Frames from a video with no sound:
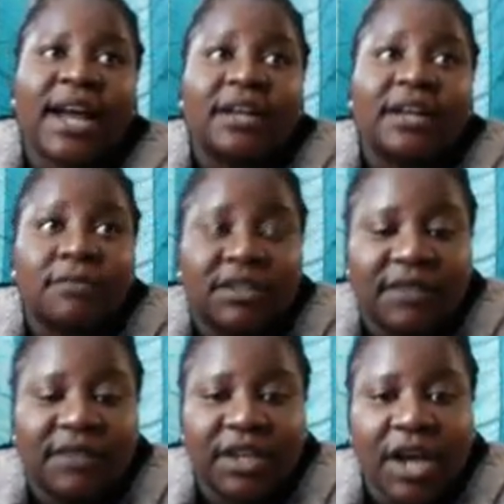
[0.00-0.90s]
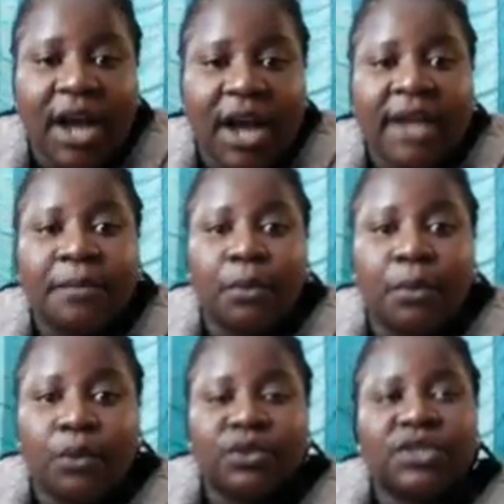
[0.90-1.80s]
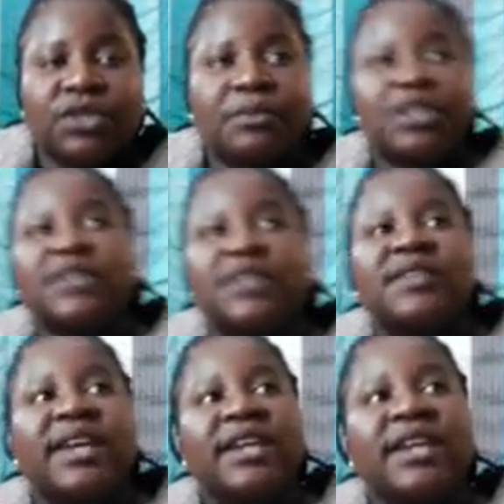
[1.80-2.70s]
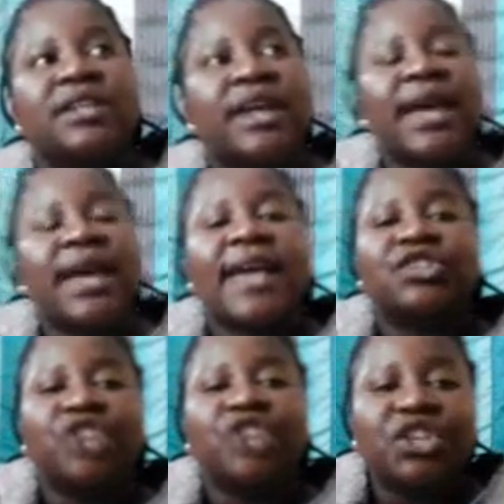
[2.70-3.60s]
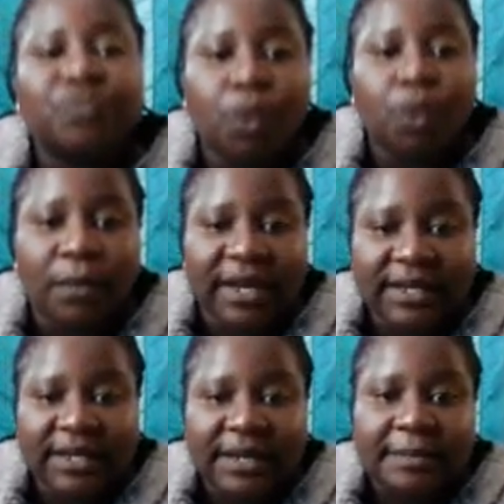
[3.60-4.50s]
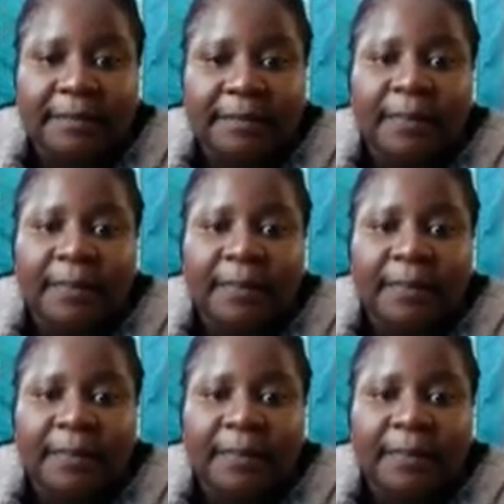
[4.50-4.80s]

atmosphere are important because they exchange momentum